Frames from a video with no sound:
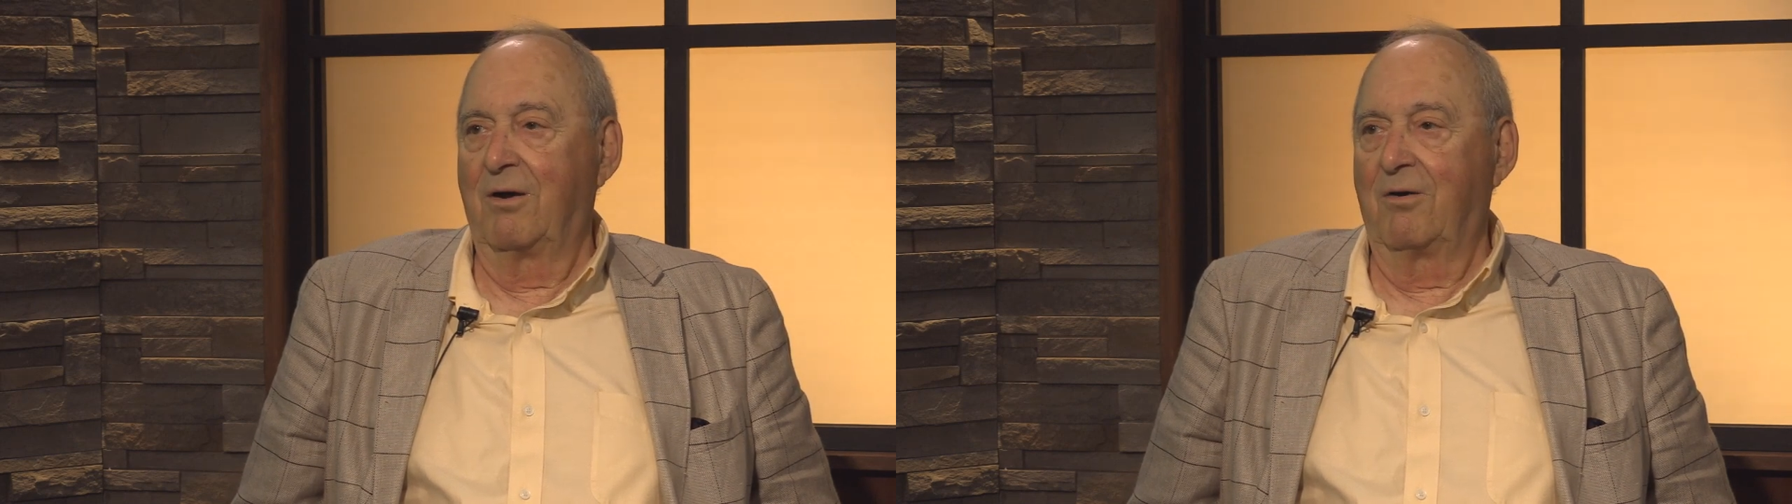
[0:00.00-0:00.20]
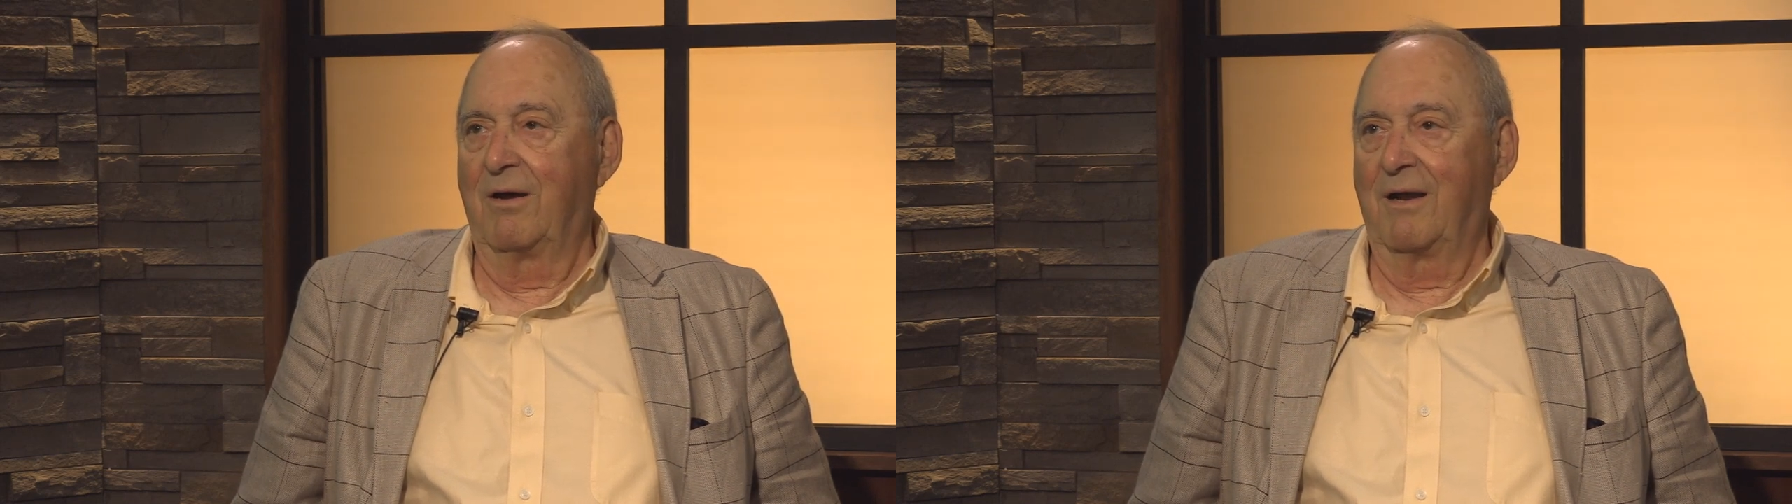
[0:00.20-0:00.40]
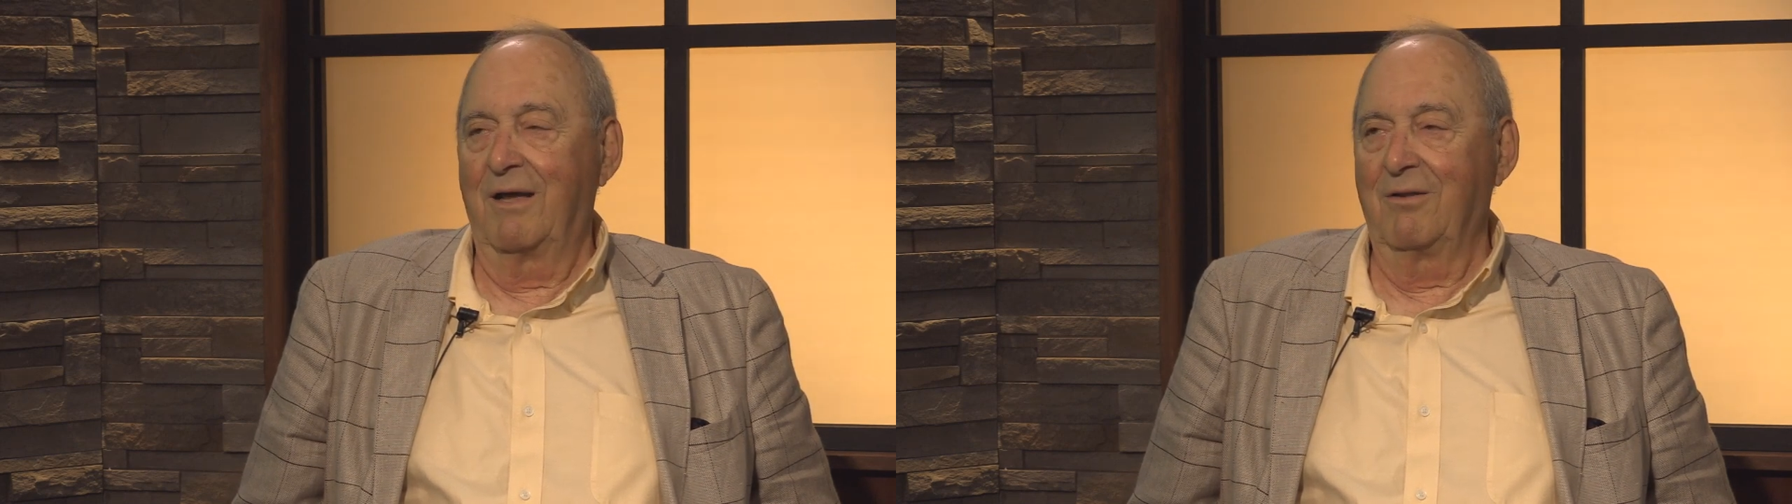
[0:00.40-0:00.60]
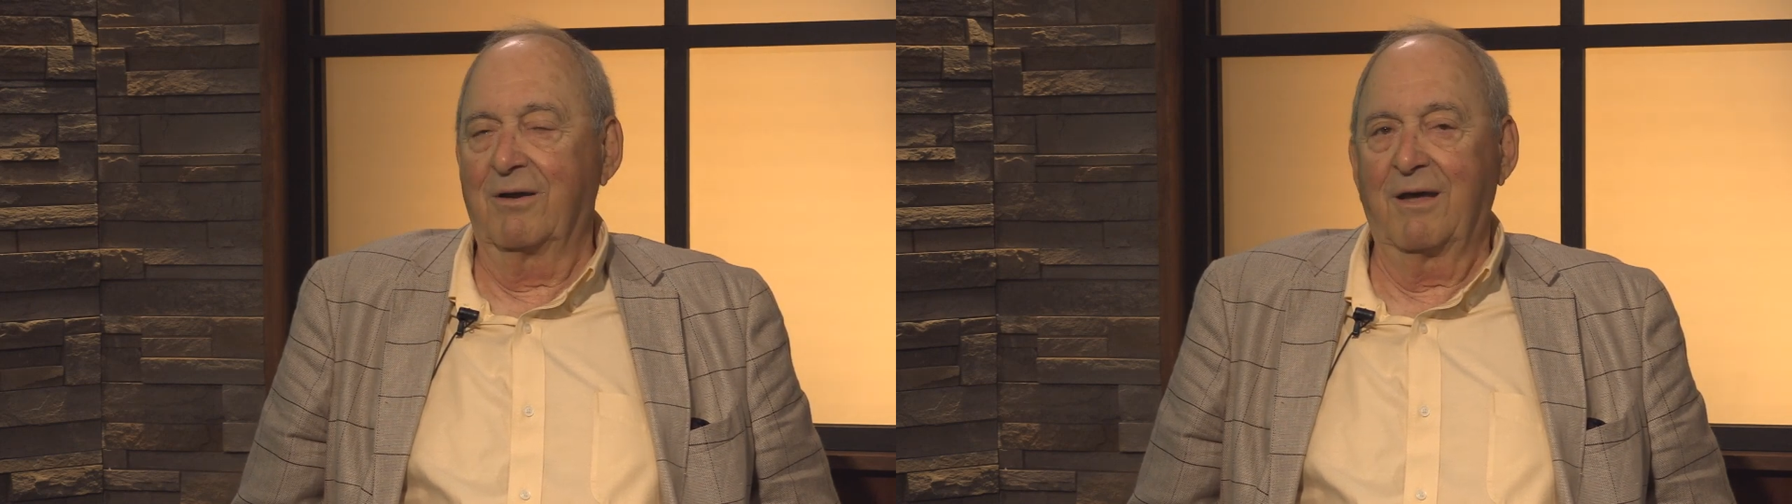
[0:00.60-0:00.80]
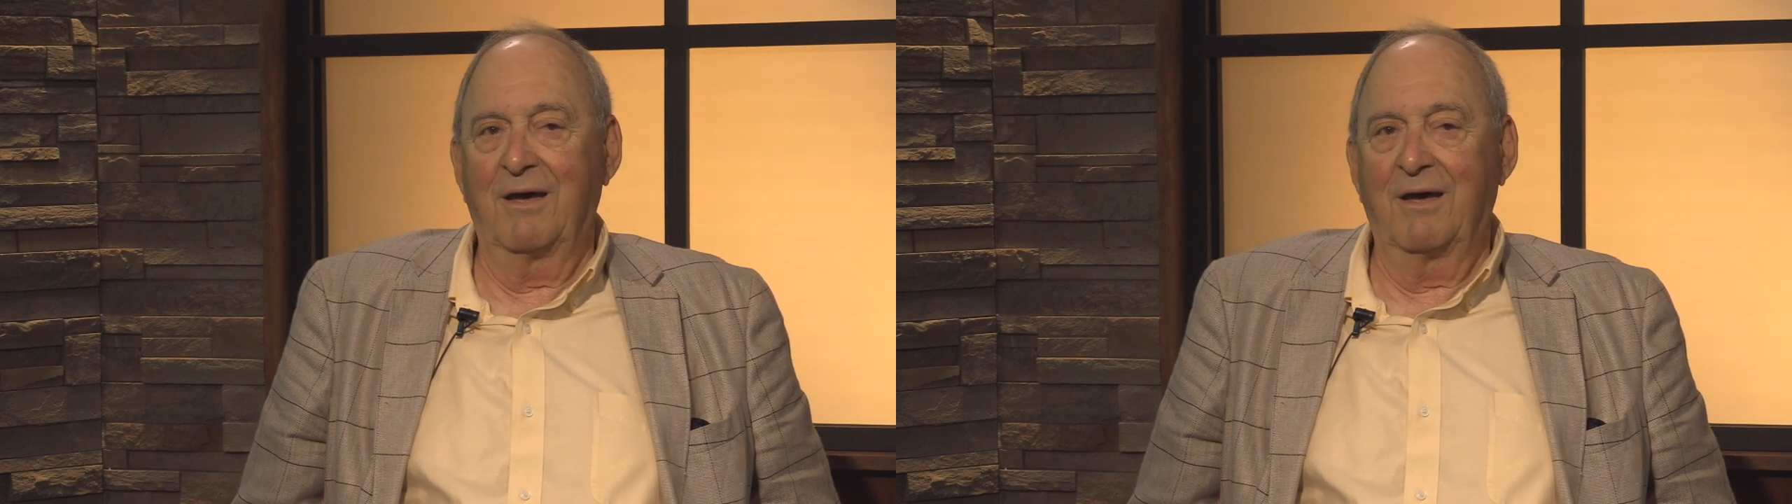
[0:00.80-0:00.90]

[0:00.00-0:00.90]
know, and I look